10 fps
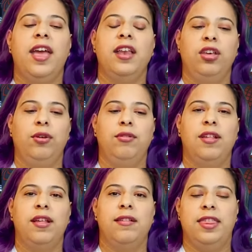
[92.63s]
It
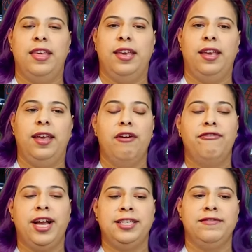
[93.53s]
uses the
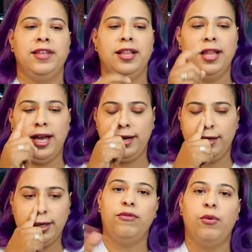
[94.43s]
effect of the
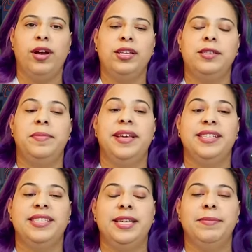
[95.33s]
glider for it to be
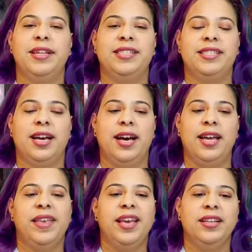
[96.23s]
a seamless
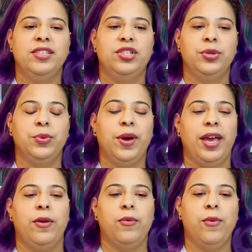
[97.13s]
cut into
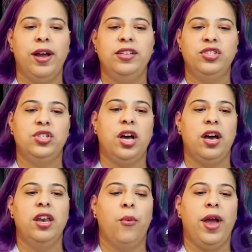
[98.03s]
a wide
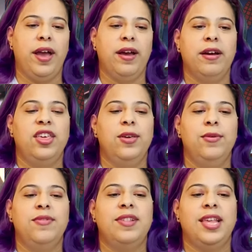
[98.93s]
shot where
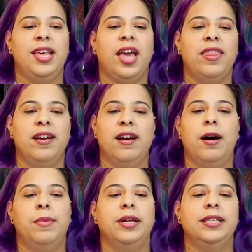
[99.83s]
you see the
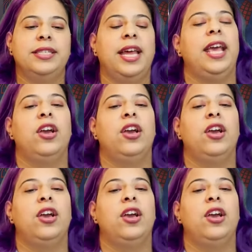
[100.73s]
Goblin take